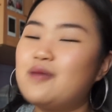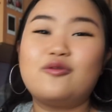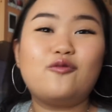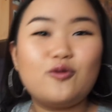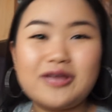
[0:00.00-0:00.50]

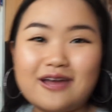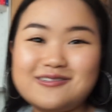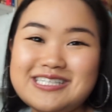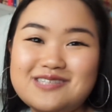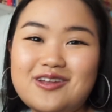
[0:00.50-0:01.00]
before we get
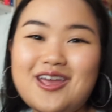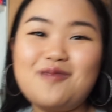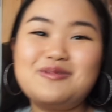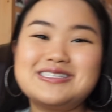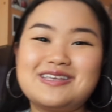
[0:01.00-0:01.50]
into this video,
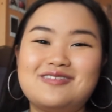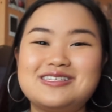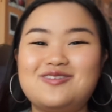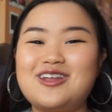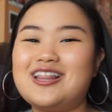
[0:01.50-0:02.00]
please give
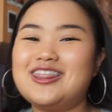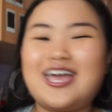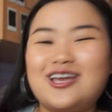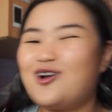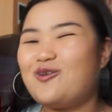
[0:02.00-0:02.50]
this video a
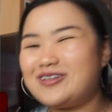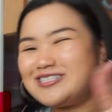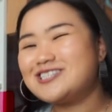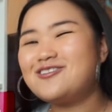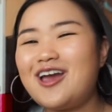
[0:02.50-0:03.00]
like, comment,
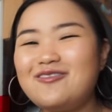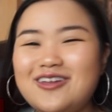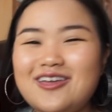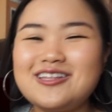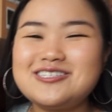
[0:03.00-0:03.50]
subscribe, you
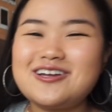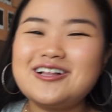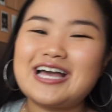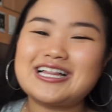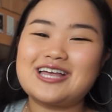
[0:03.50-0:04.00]
know the
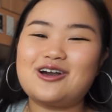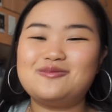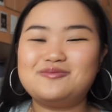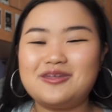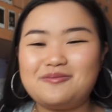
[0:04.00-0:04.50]
drill, and click
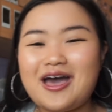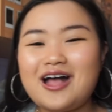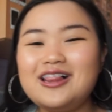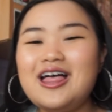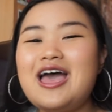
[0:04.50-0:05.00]
on the
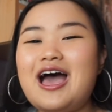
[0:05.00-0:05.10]
bell,